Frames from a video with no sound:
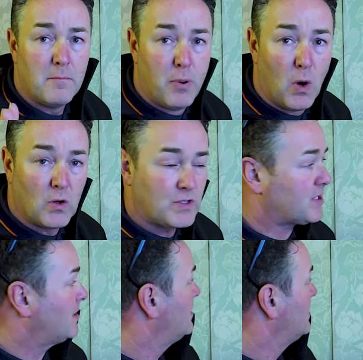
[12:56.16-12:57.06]

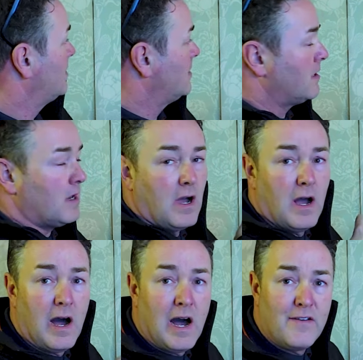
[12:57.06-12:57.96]
But
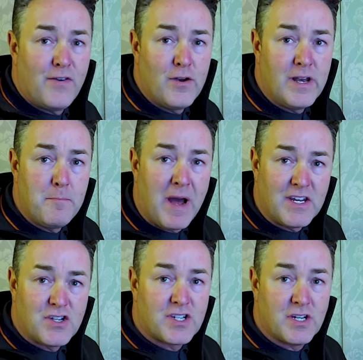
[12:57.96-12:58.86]
I've only
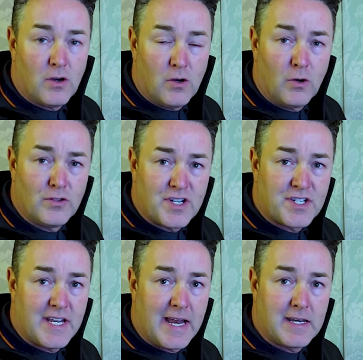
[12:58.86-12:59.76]
managed to
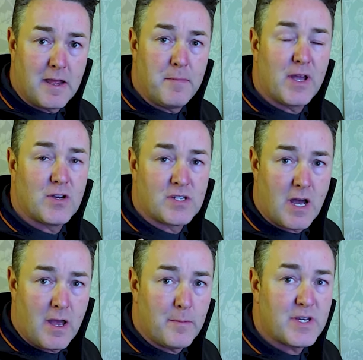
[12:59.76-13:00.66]
understand it because
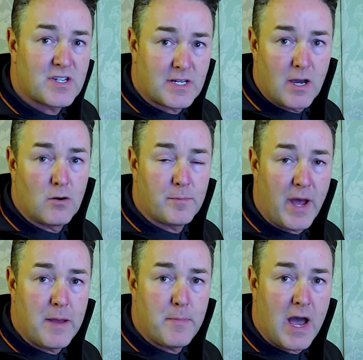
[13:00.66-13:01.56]
I am a skilled
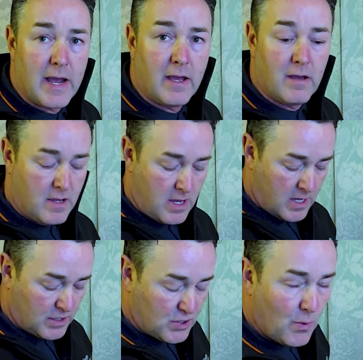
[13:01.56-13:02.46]
paper hanger.
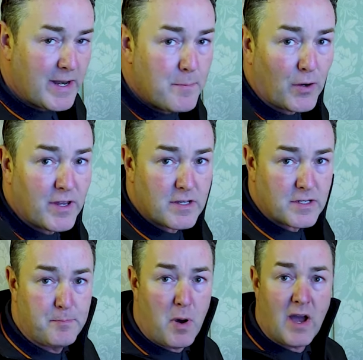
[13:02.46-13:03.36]
To anybody
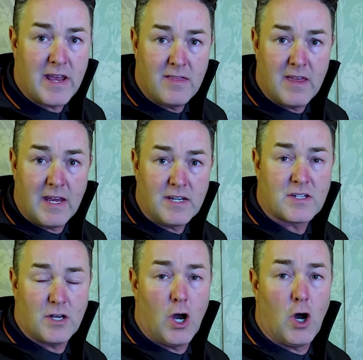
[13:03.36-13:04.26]
buying
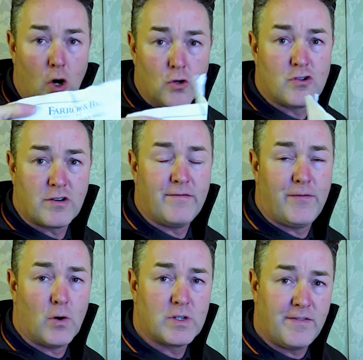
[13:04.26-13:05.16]
this at
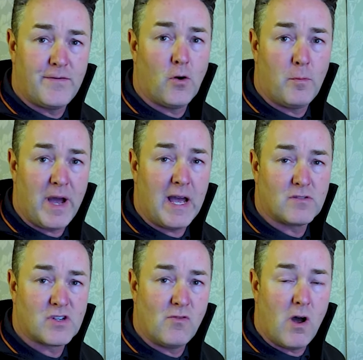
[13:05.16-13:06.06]

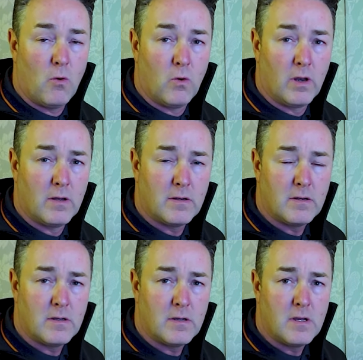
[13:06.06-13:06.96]
£144 a roll,
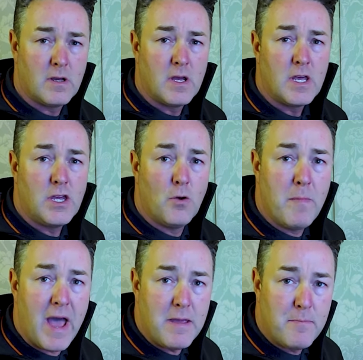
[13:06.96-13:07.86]
you
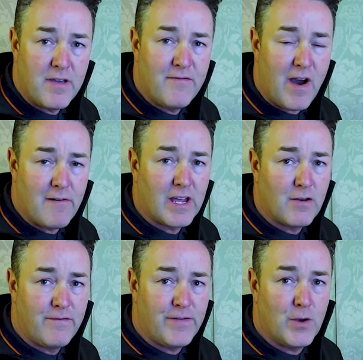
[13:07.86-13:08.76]
may be very
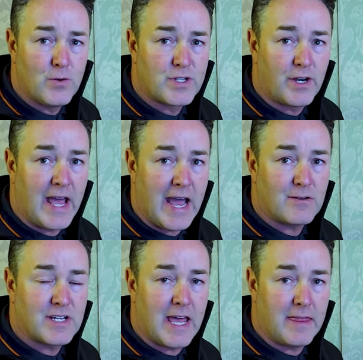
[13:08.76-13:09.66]
confused on how
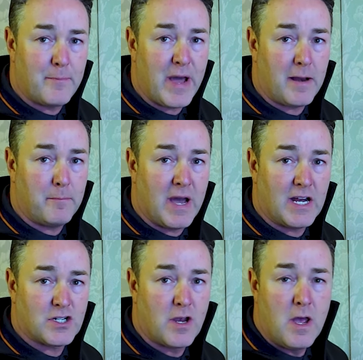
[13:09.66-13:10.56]
to get the pattern
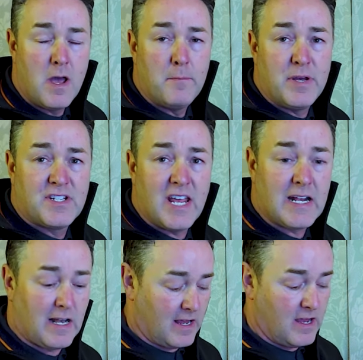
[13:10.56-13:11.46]
match,
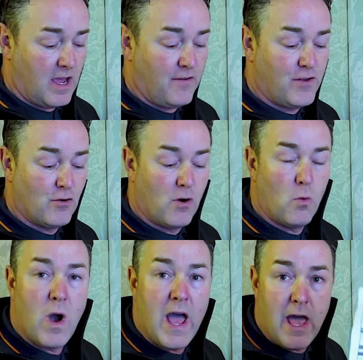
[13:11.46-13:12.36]
particularly if you're
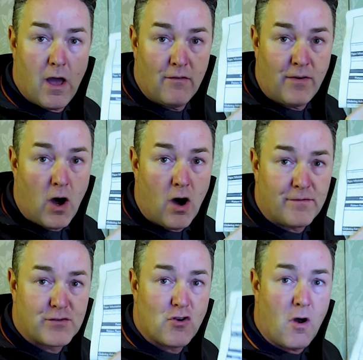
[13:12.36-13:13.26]
aware of
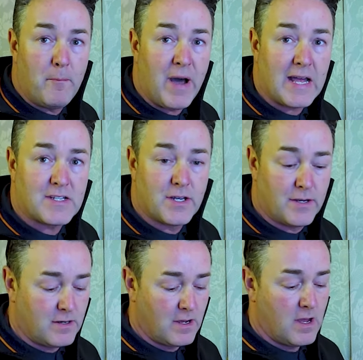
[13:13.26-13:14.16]
half drop
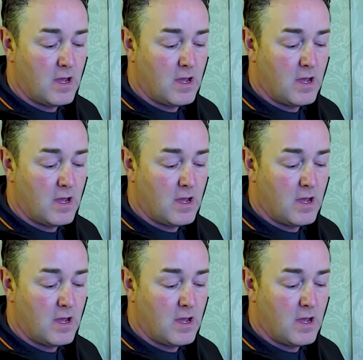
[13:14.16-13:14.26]
pattern